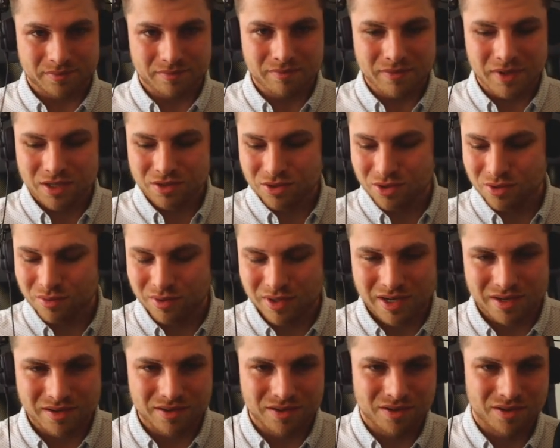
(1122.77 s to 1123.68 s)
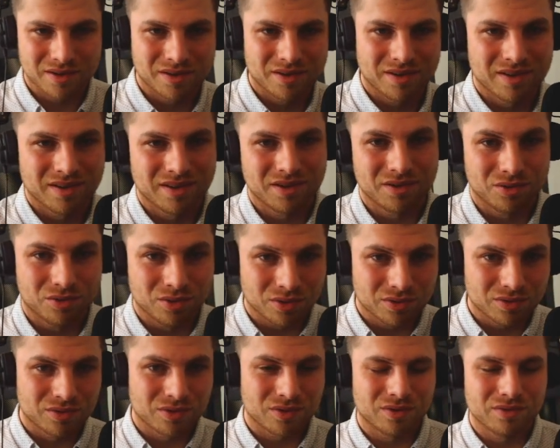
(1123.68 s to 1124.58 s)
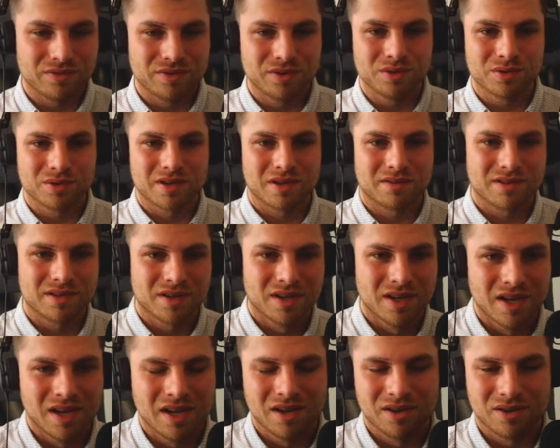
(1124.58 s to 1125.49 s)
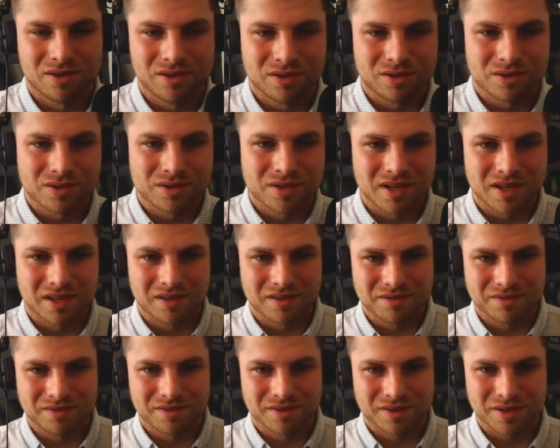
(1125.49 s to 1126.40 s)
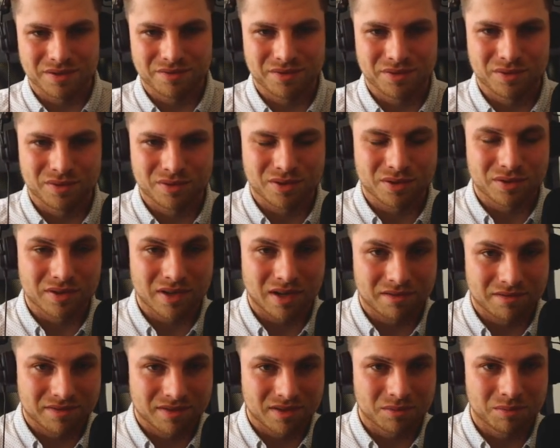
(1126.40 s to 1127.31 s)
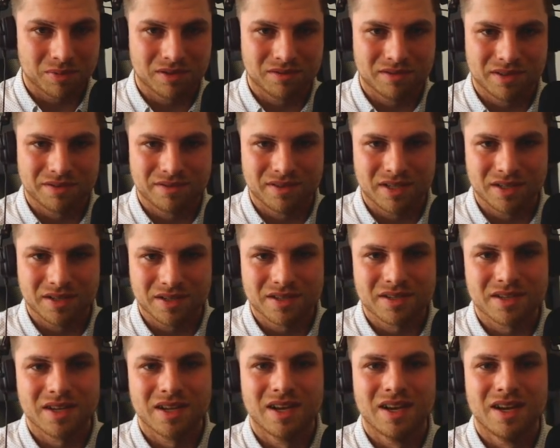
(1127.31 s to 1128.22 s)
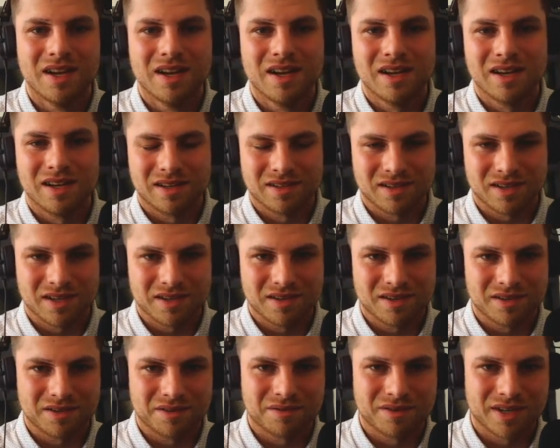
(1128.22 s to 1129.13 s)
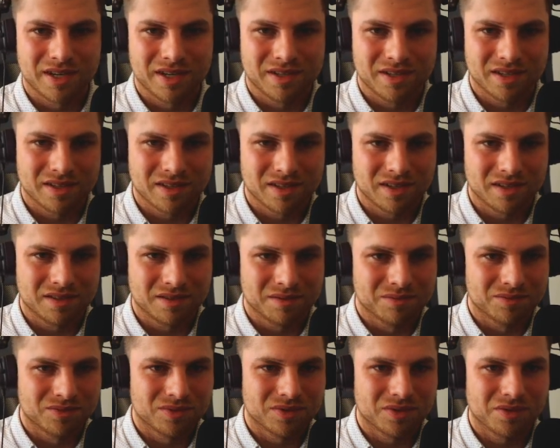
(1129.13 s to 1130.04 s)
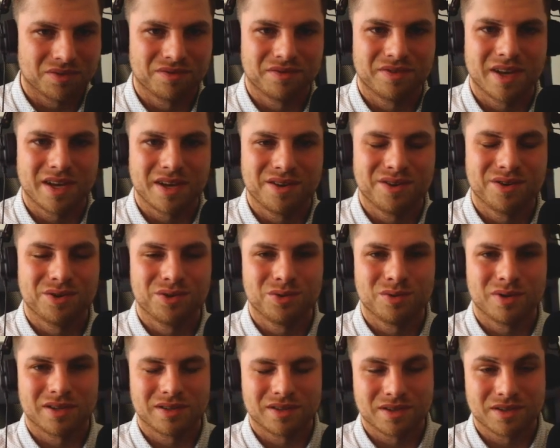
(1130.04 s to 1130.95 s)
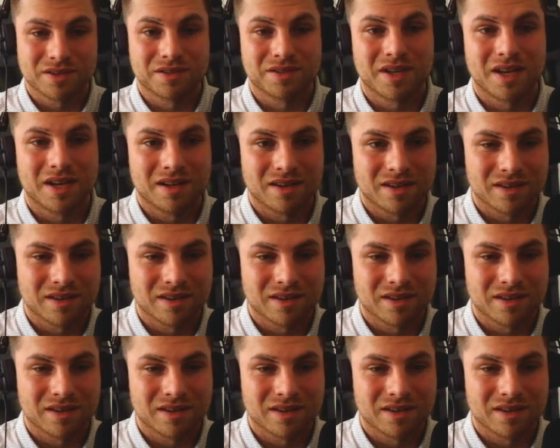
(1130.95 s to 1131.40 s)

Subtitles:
So rather, don't confuse yourself if you're not comfortable with this, and rather write it in a way you understand.